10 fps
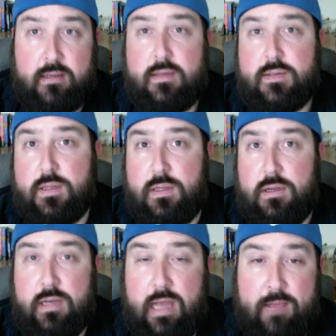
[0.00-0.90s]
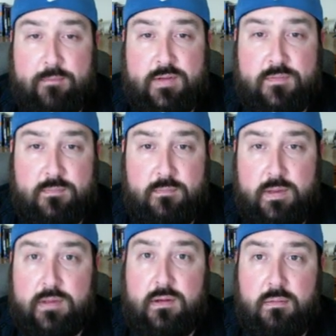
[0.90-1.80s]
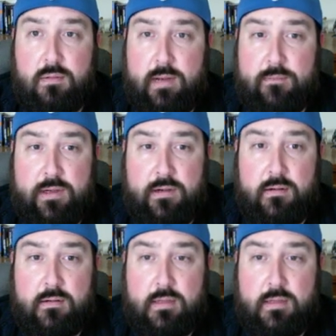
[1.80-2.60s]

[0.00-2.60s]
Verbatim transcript: so that you can have this with you whenever you're